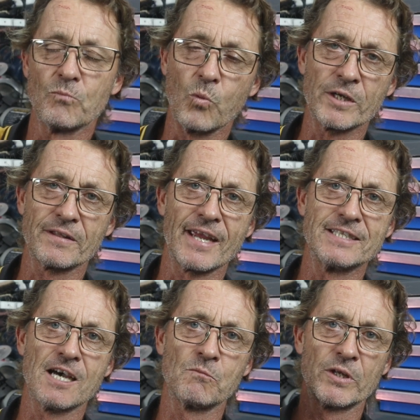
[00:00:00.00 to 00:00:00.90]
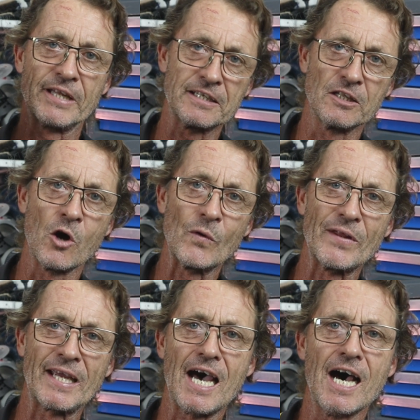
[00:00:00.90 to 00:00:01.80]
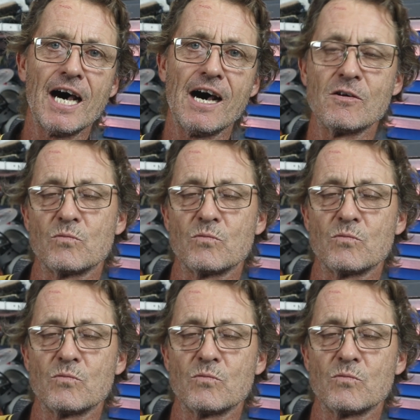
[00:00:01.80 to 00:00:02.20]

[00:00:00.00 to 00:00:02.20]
what they'd done when they'd lowered the car